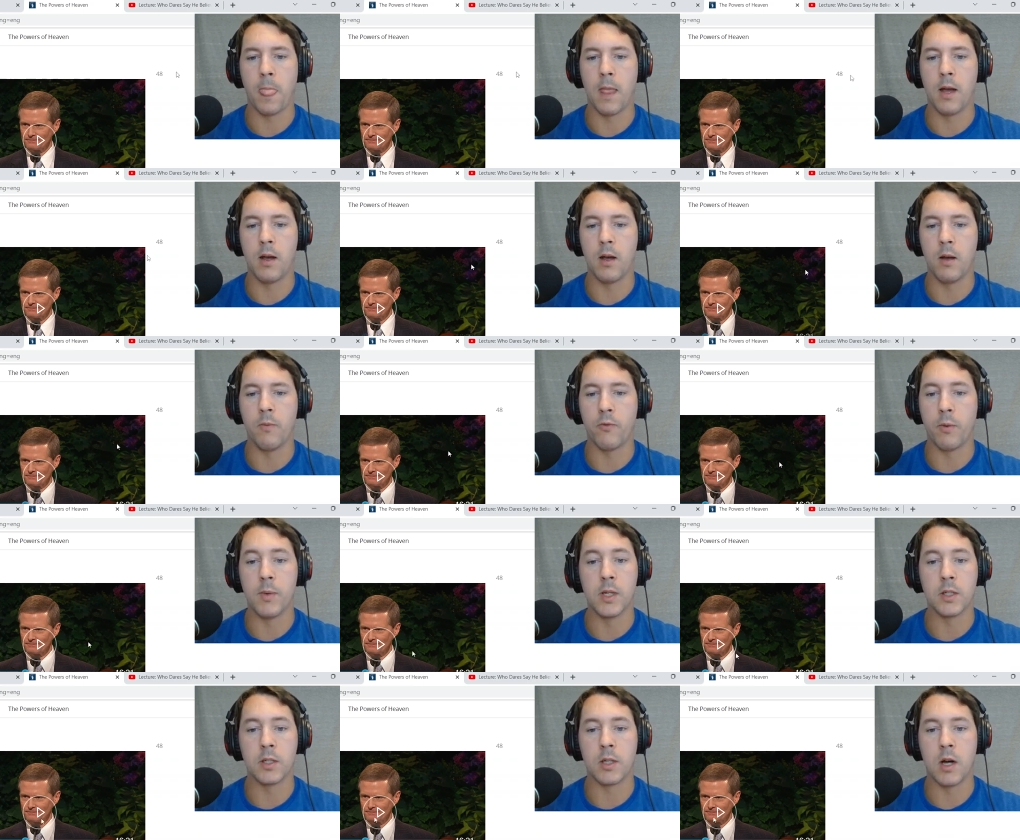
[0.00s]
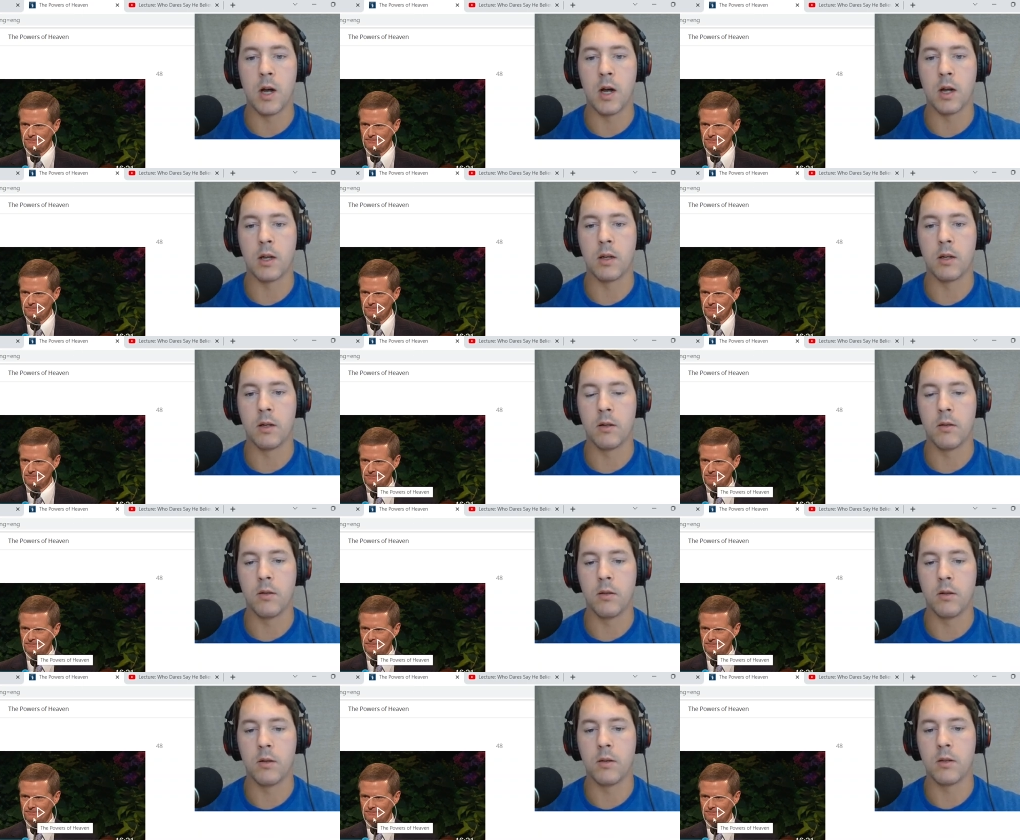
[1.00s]
Speaker 1: from his talk
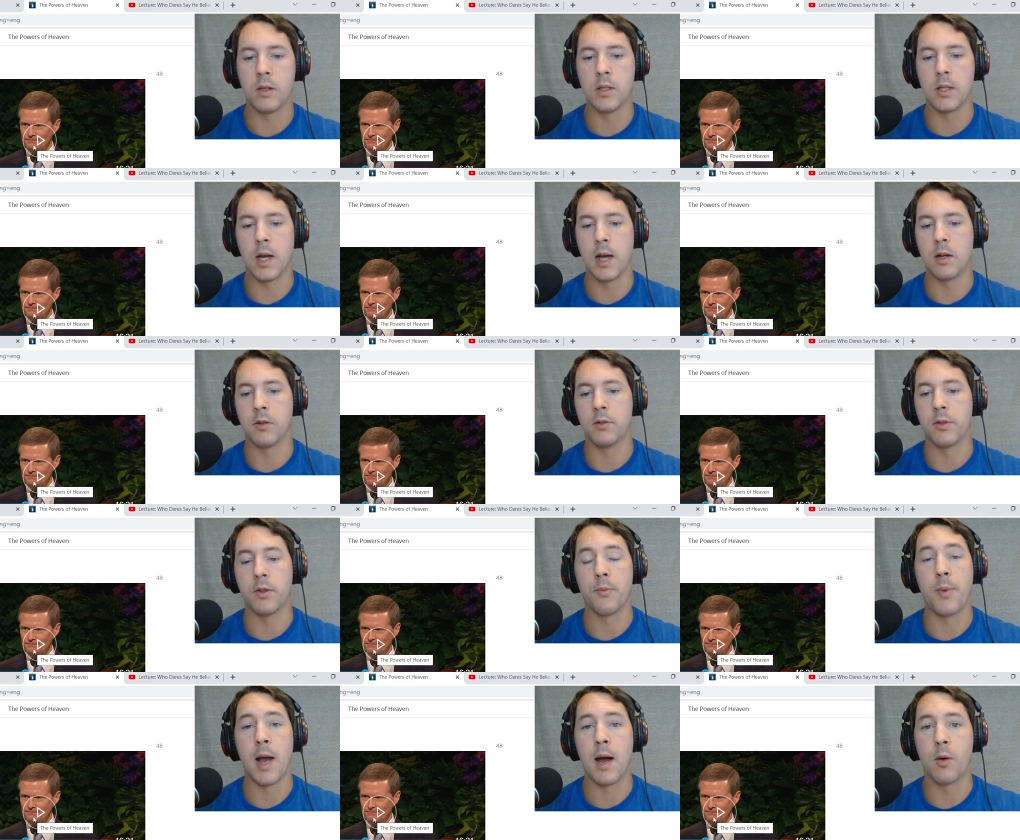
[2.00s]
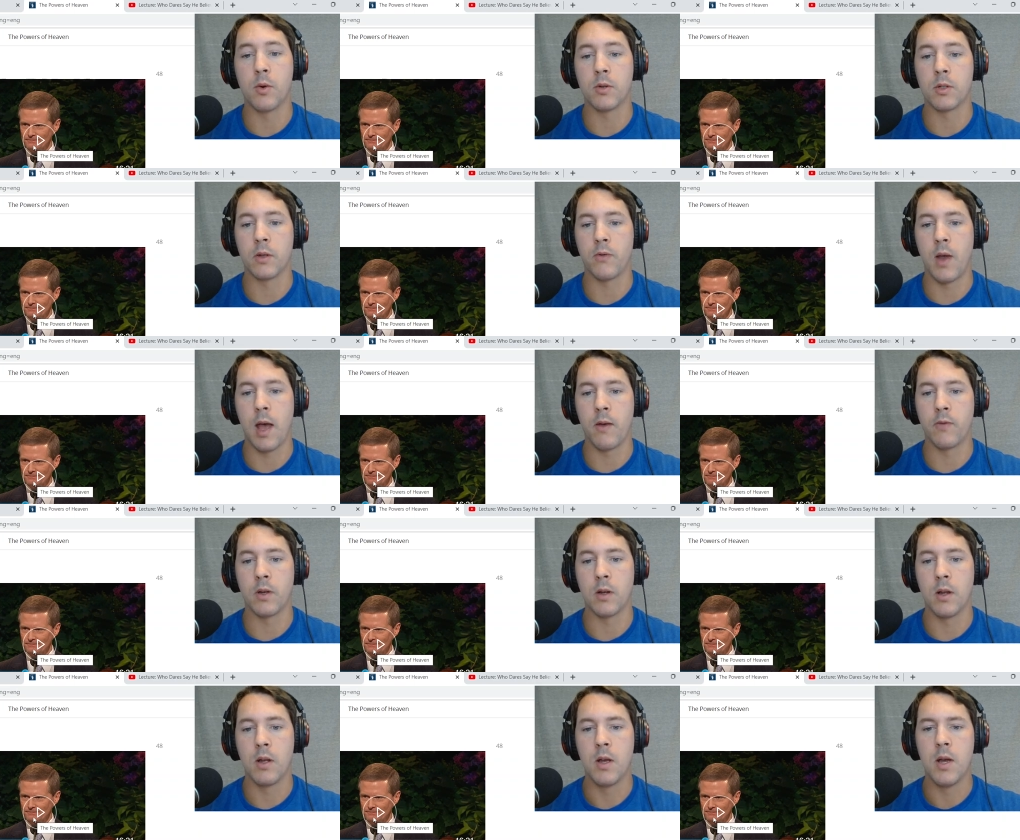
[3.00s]
entitled The Powers of
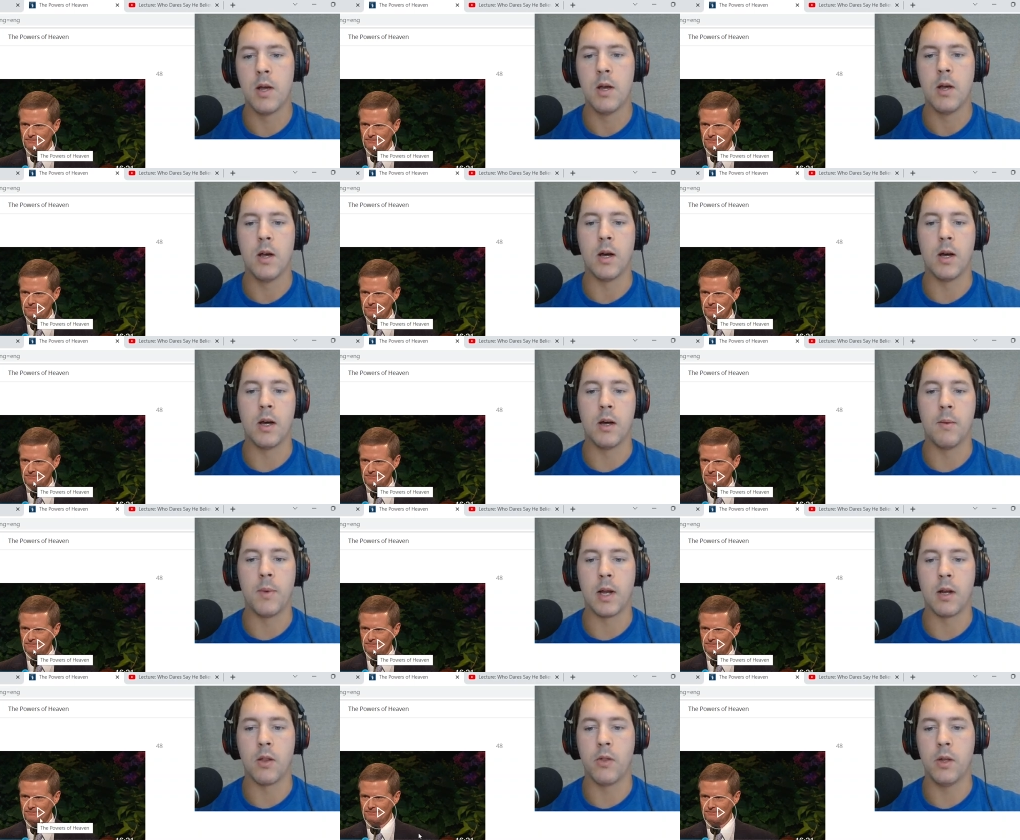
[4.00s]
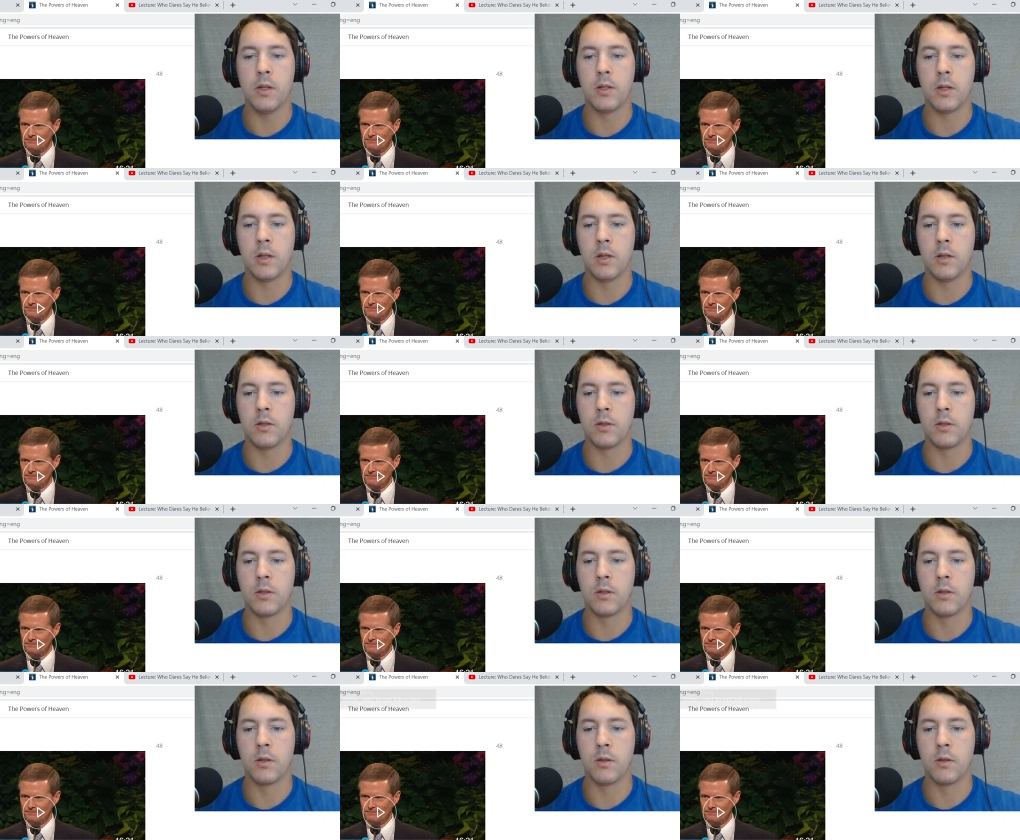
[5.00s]
Heaven. And this is